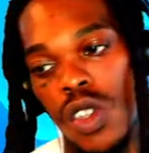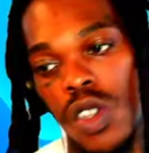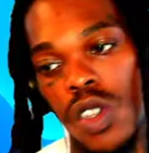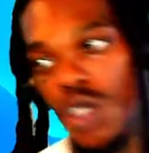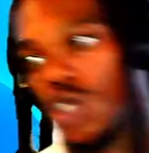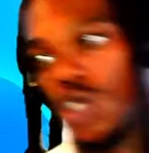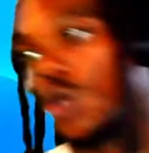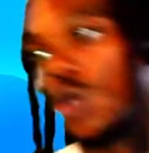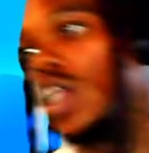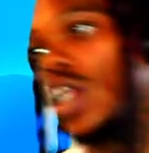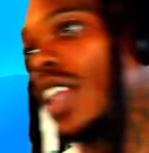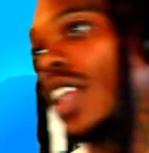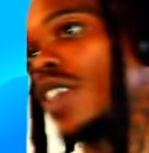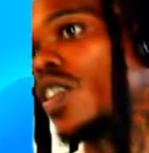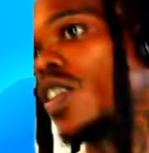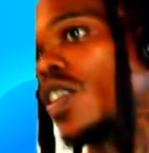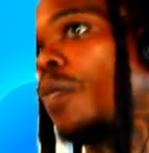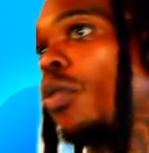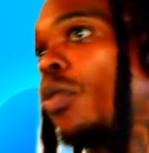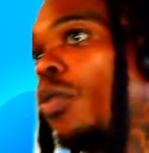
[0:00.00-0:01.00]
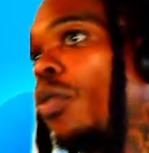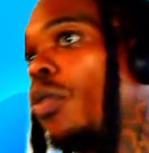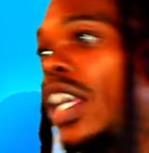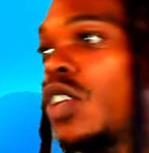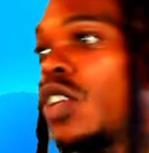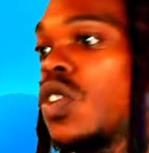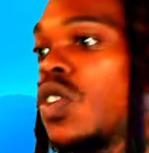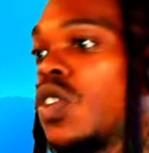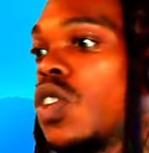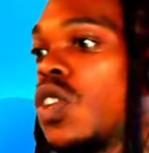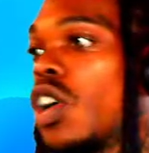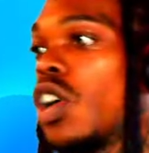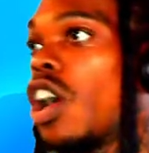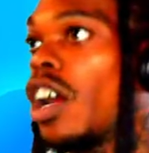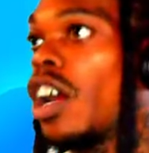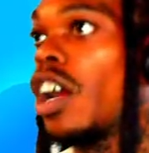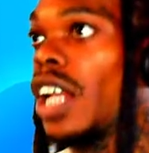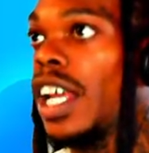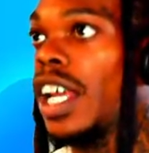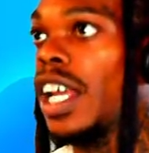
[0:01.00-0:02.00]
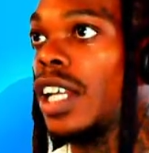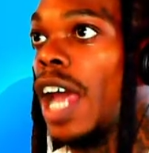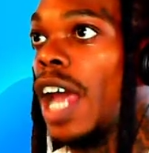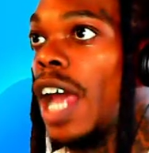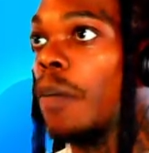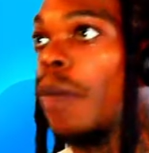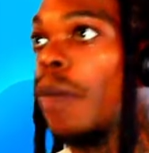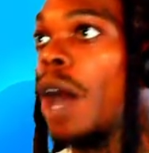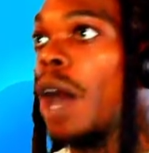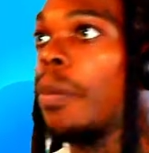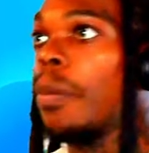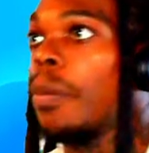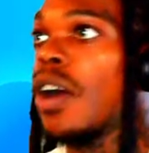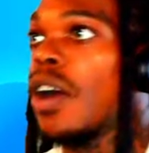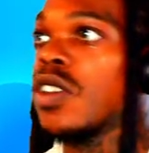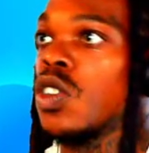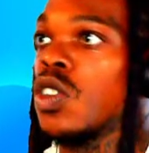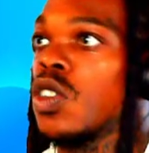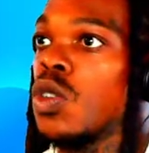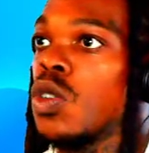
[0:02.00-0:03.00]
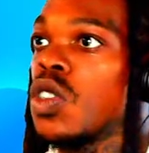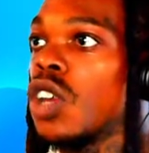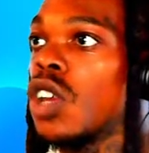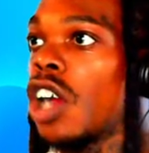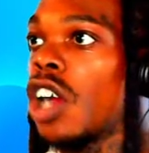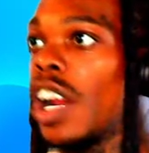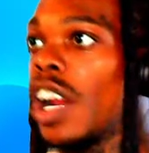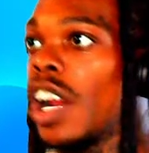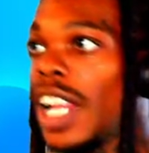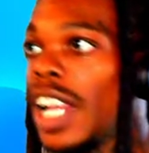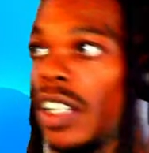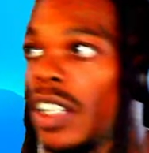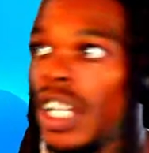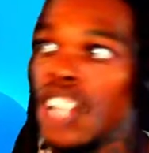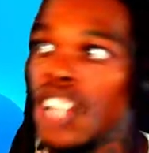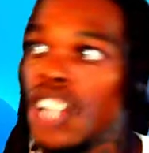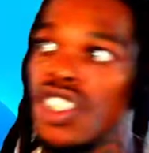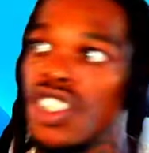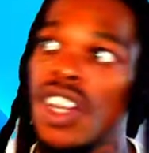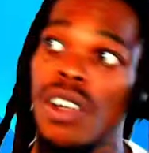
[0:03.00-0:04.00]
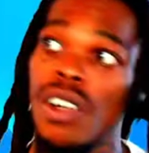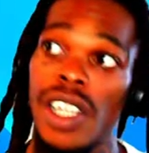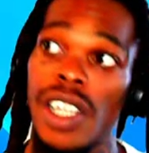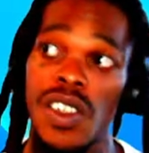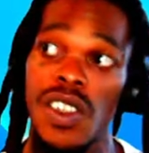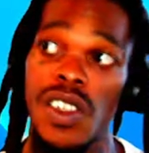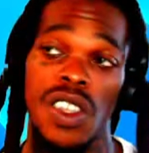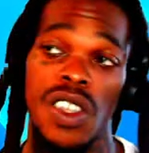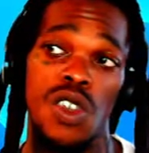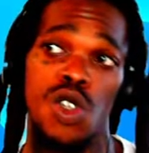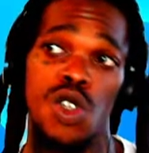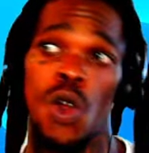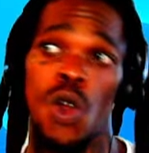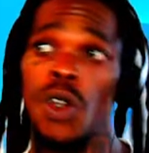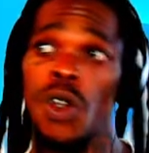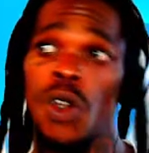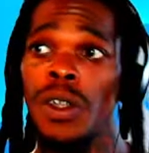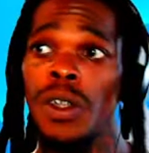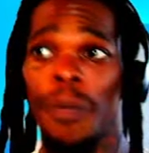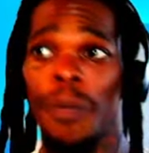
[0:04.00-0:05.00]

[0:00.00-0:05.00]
So like example, like you see a card like, I'll pause this. You see a card like the legendary Lane City Storm.